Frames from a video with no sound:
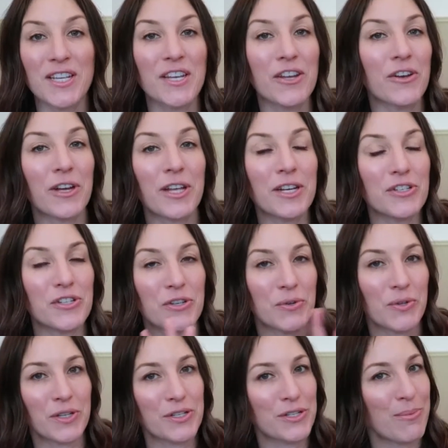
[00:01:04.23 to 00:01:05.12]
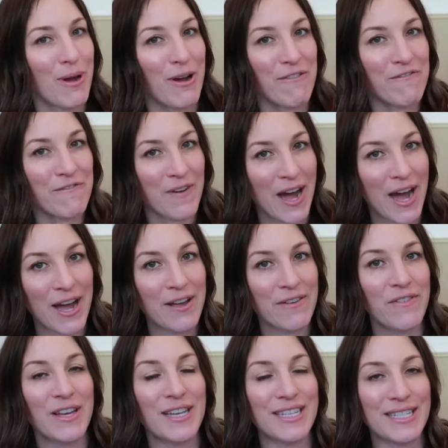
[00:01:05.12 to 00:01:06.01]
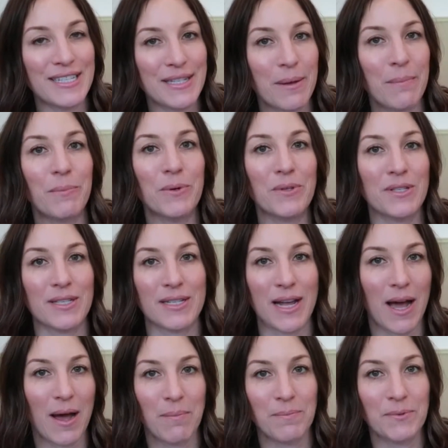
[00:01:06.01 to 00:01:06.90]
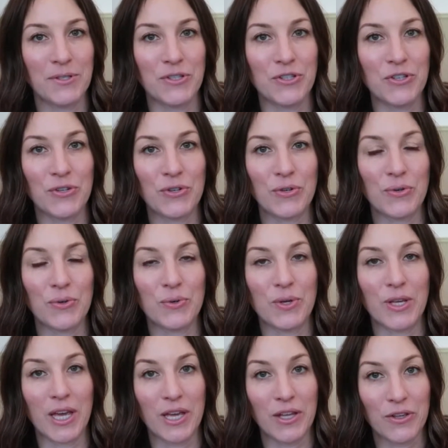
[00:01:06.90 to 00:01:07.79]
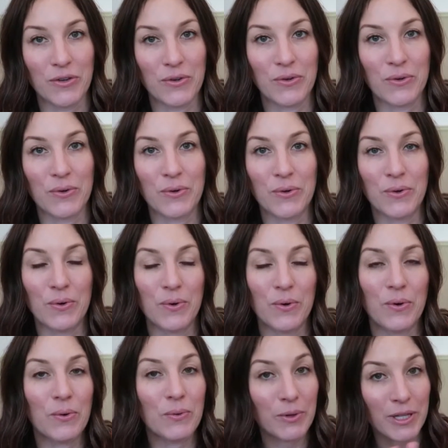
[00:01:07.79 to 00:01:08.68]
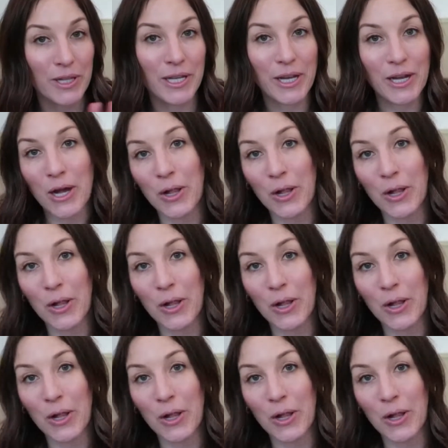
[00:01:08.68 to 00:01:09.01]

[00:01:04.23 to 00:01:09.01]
thing you're gonna do, there's about 5 simple steps to get you really